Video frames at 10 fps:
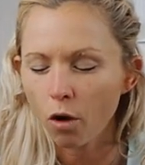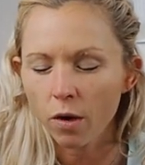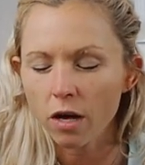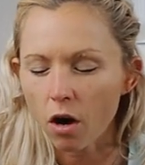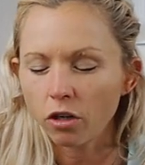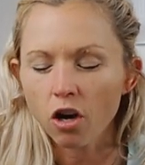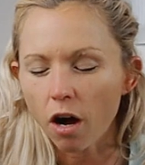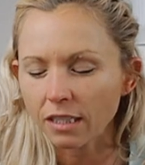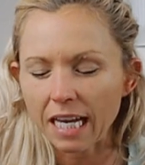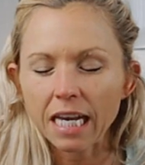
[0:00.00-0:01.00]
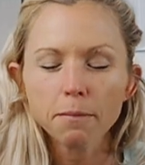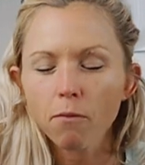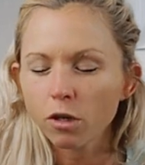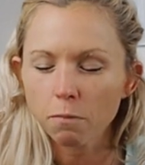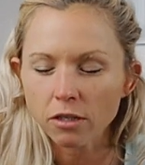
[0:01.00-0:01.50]
We are not any
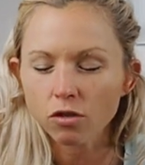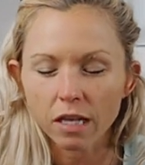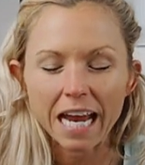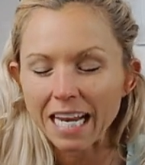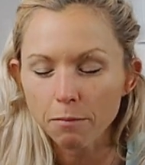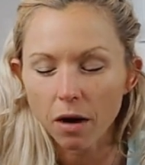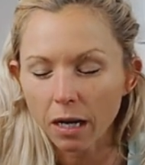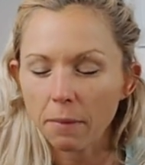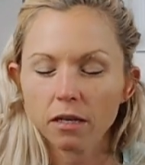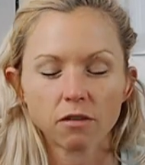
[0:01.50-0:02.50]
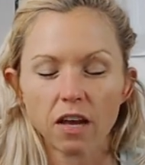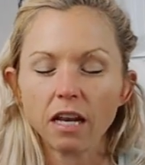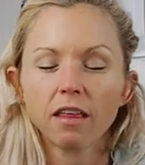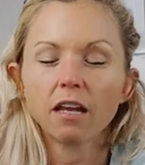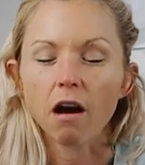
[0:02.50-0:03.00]
more special than anybody because of
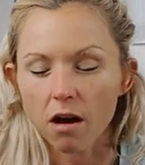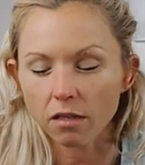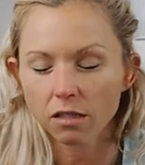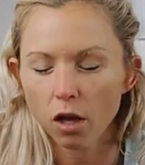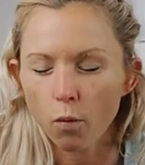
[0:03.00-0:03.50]
anything in us.